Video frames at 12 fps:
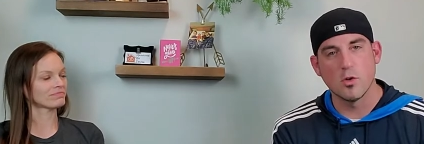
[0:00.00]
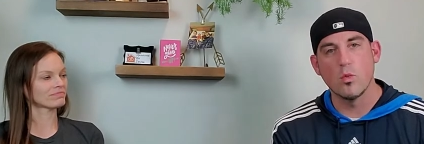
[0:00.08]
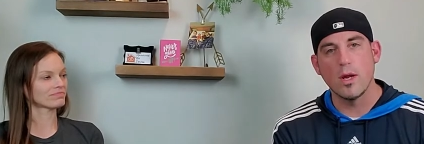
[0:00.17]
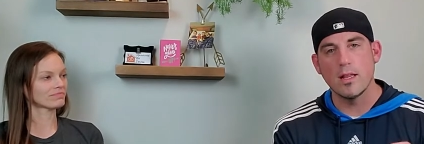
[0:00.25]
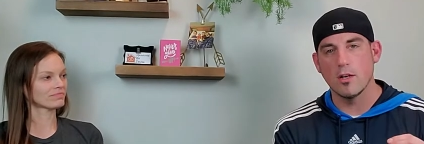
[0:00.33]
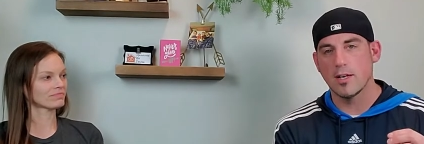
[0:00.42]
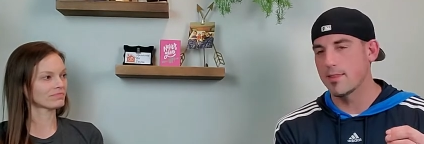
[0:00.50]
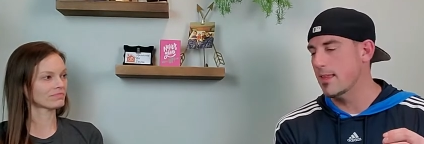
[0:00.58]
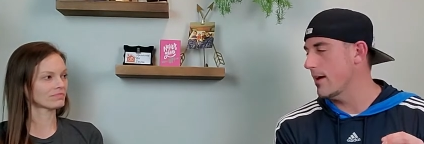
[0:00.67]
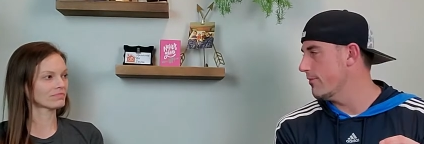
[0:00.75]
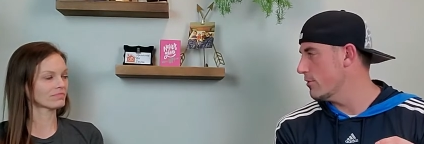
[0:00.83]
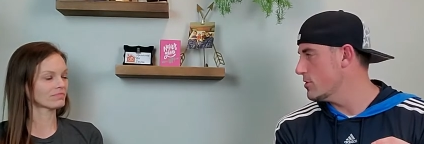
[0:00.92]
Speaker 1: So we look at
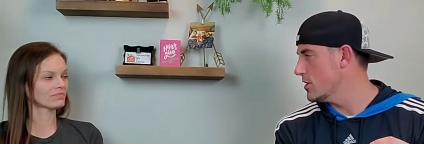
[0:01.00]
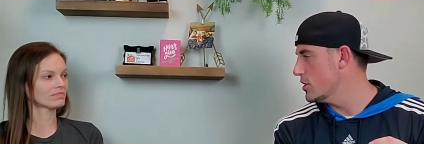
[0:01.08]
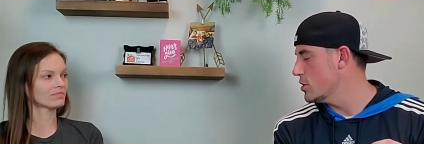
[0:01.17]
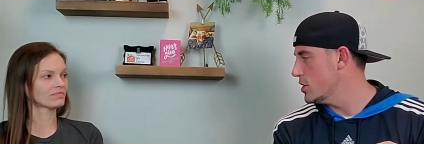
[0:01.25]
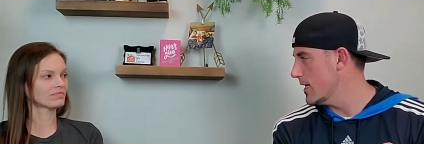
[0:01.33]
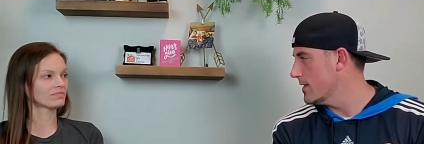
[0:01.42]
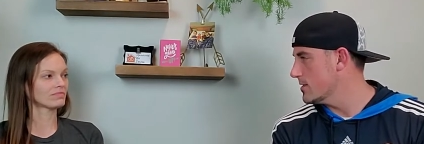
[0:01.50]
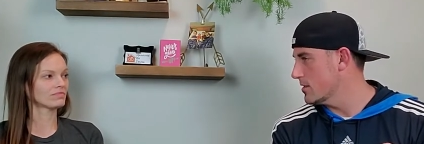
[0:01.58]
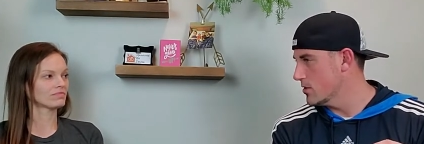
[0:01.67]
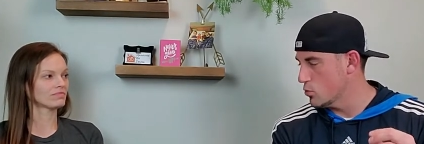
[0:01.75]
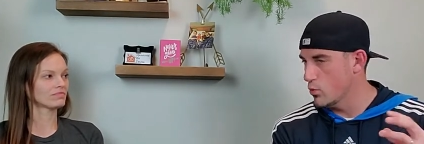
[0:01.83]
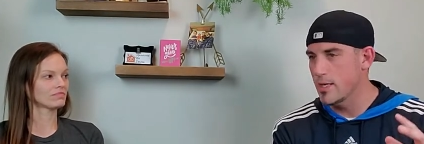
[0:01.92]
that verse in
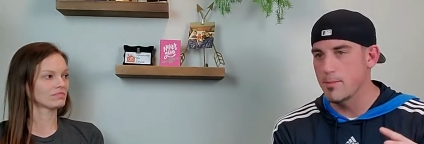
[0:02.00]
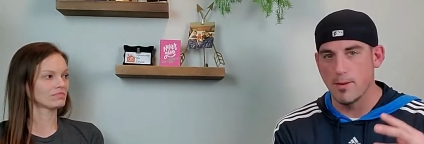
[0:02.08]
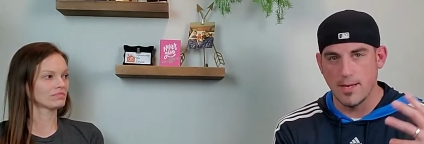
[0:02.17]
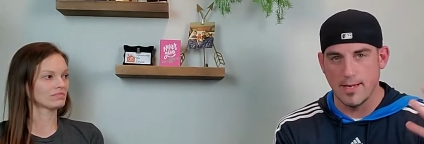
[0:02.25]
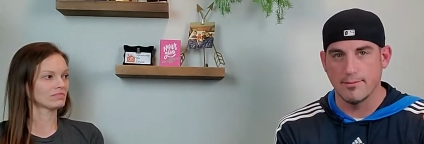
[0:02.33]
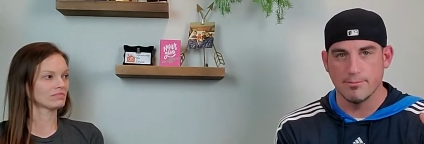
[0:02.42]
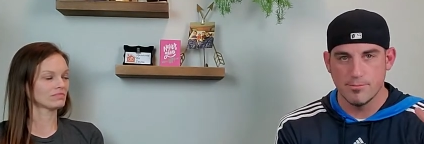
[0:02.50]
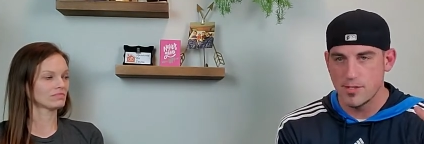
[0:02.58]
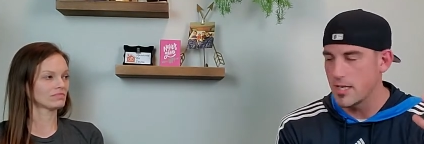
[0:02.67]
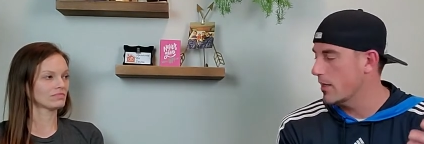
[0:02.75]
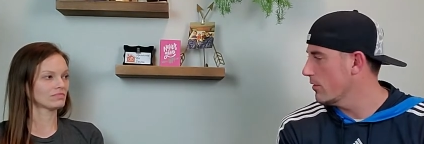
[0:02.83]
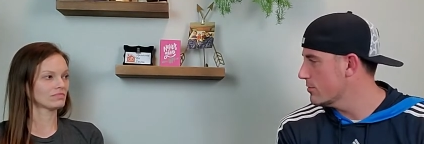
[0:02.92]
Genesis, we being
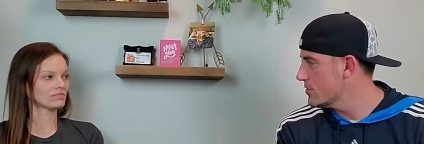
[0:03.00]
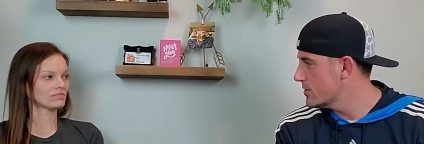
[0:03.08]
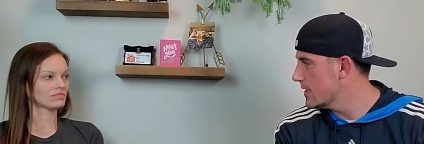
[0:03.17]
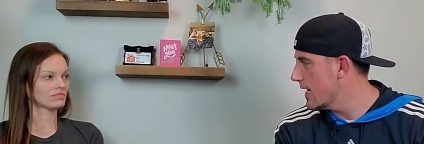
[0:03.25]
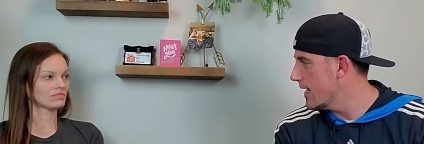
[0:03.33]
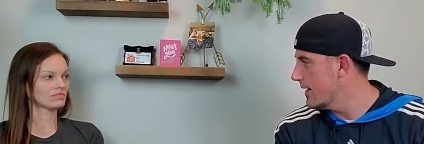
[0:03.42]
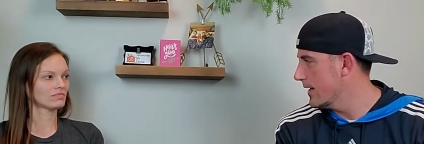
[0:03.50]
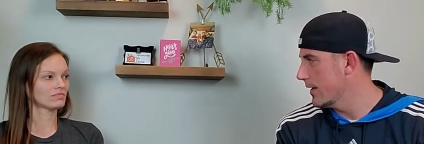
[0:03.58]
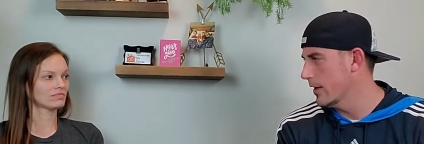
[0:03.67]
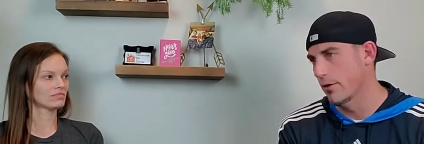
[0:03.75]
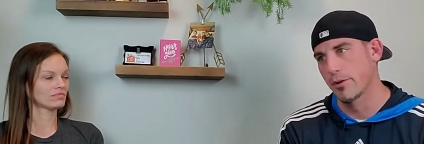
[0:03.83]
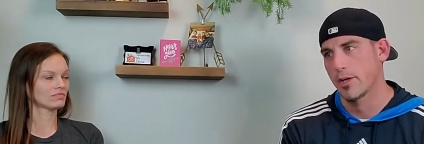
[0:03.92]
secular society, and
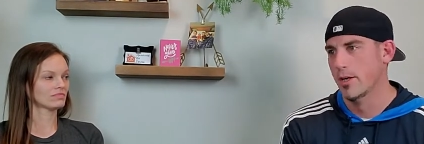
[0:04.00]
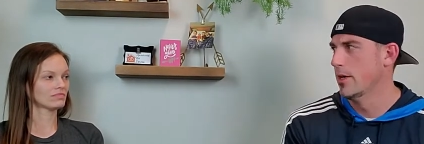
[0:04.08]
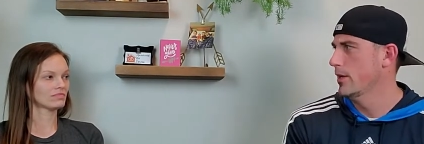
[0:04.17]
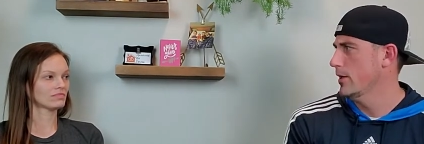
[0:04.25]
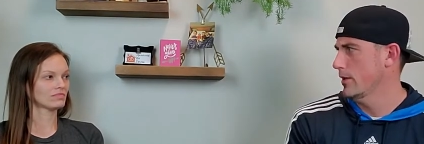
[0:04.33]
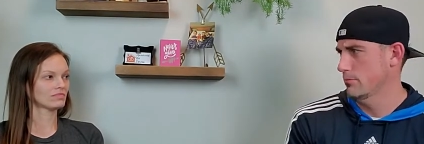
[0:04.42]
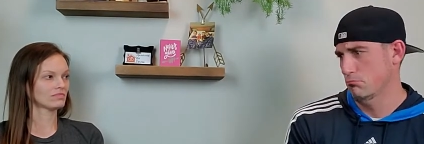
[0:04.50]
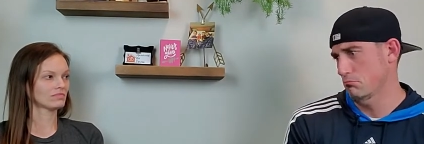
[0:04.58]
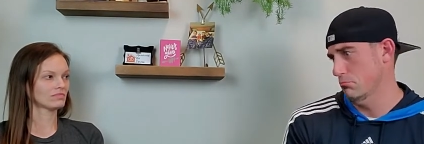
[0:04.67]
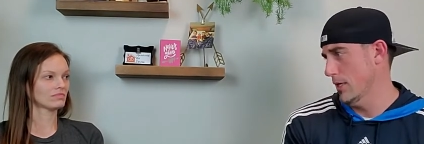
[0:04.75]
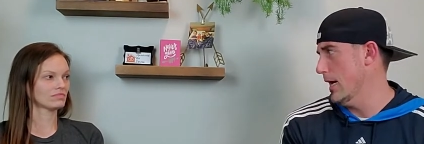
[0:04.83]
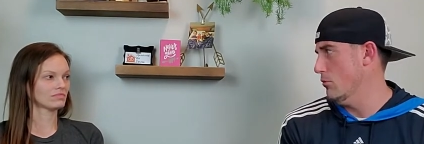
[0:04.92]
go,
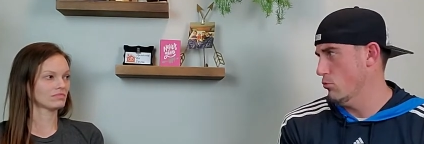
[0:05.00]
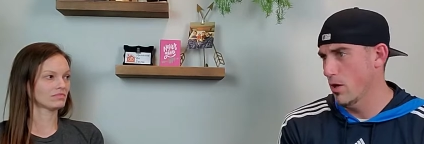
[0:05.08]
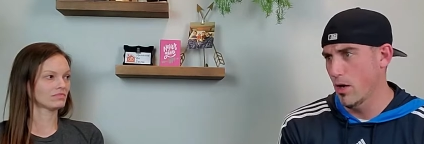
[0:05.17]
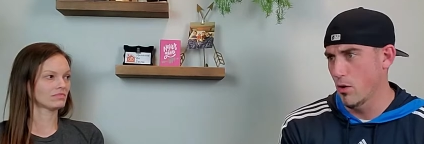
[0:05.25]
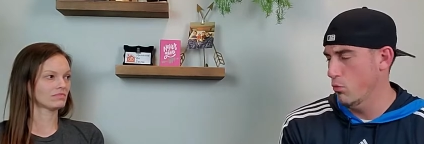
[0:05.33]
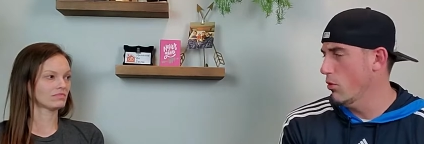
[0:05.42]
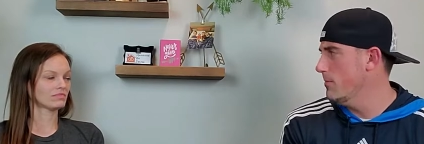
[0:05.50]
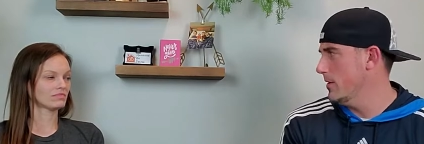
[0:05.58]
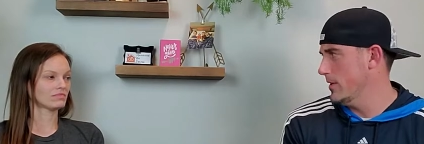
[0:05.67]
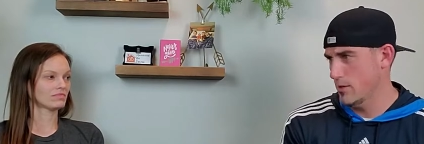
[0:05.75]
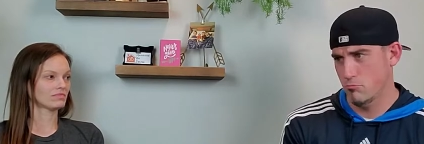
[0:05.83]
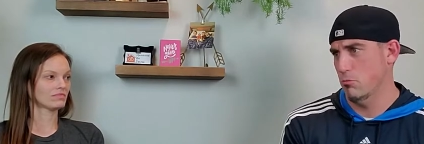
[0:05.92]
uh, what, a
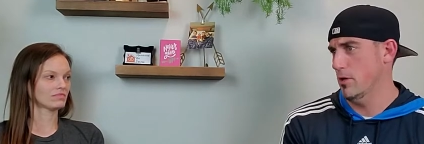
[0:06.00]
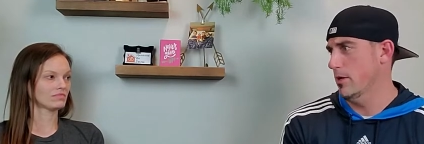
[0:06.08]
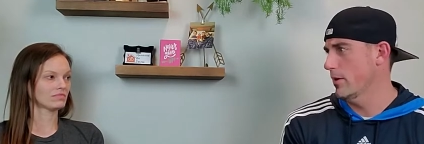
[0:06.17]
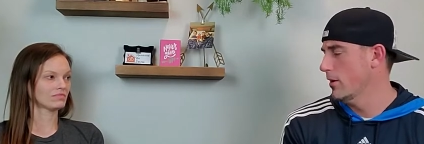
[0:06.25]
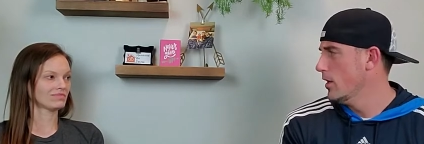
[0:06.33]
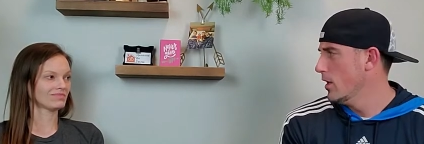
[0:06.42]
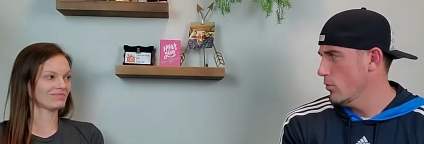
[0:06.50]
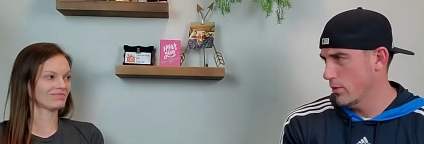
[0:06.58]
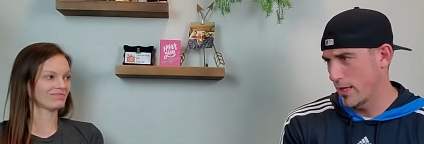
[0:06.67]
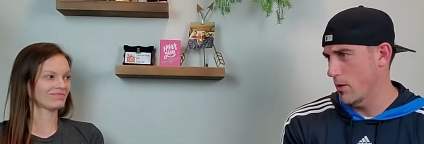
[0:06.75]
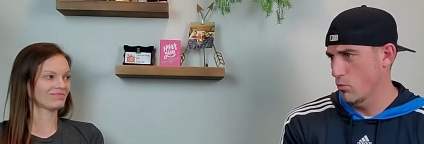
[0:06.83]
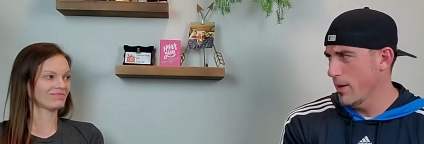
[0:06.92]
woman, what, what
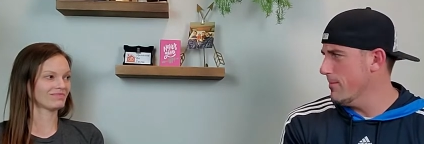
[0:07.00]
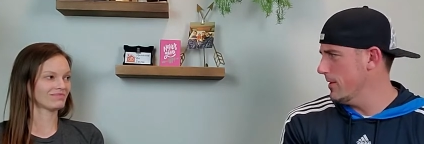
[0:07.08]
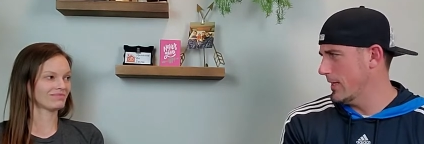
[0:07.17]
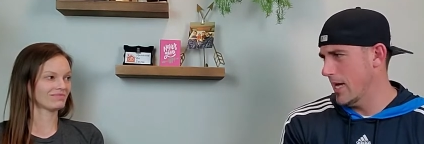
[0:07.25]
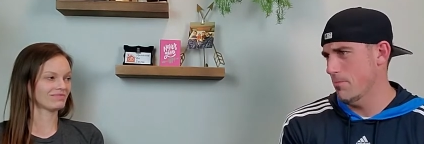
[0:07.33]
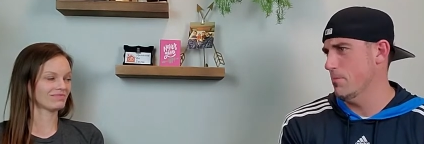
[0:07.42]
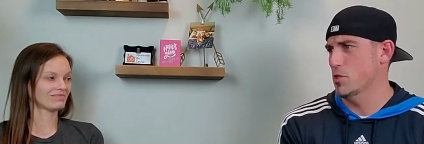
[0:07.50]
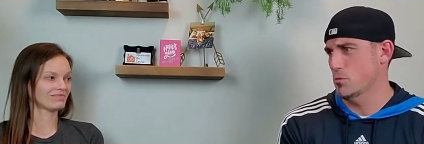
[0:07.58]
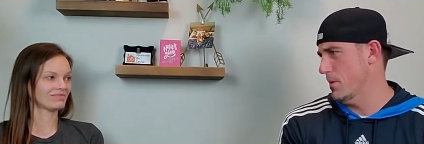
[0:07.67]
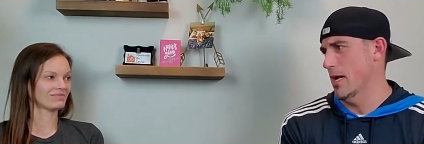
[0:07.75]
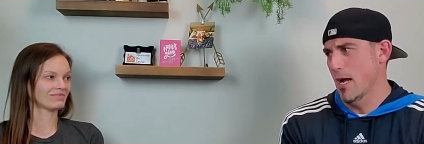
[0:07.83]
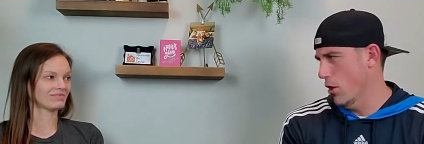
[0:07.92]
can women can't just
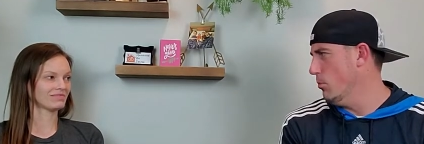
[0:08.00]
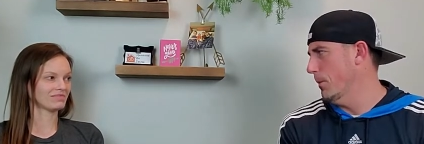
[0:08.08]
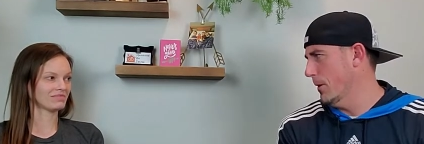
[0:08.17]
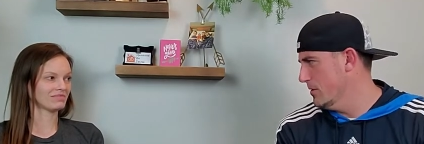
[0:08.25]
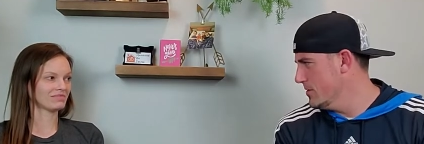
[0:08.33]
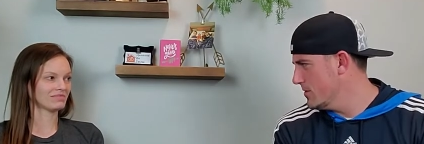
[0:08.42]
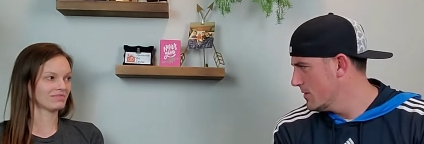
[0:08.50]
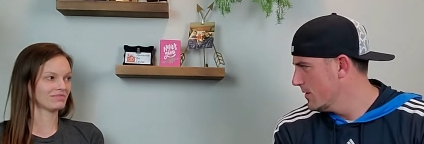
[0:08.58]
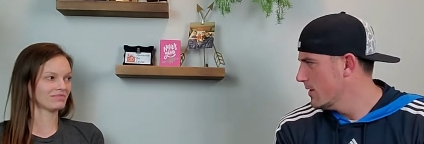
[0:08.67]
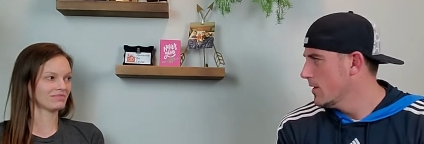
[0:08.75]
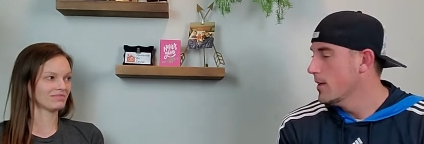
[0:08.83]
be helpers.